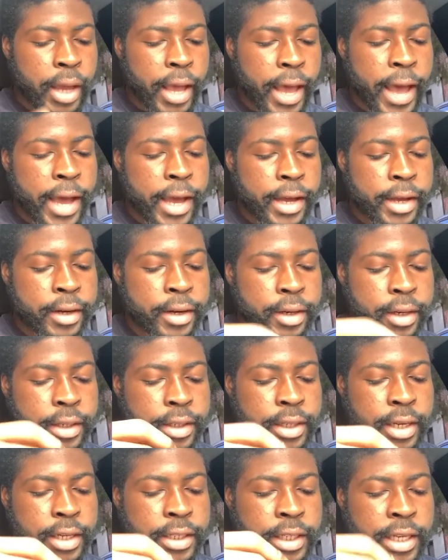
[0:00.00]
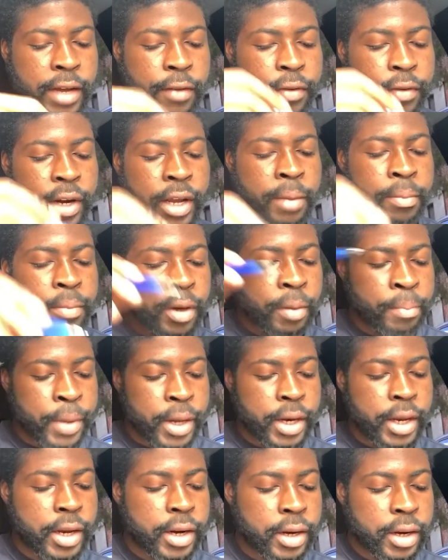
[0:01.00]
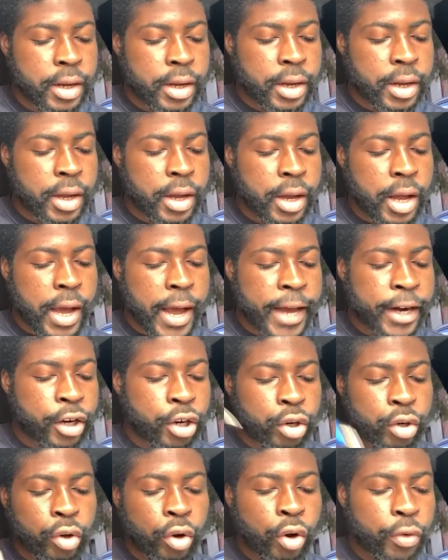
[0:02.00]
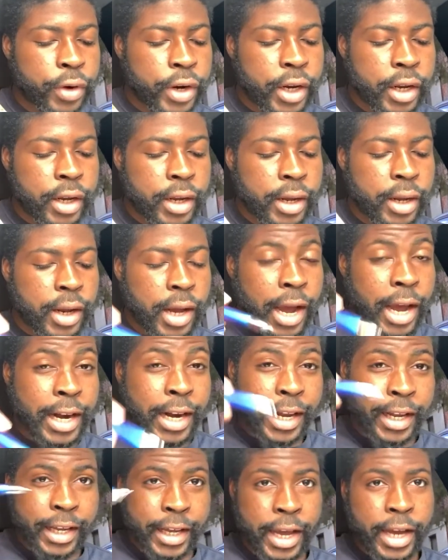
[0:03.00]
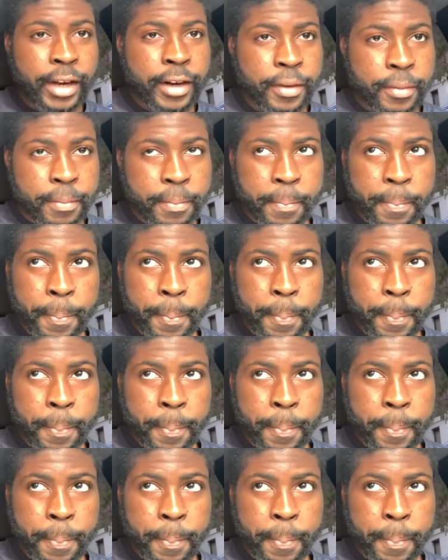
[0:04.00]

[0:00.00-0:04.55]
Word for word: And it says, given him dominion and glory and a kingdom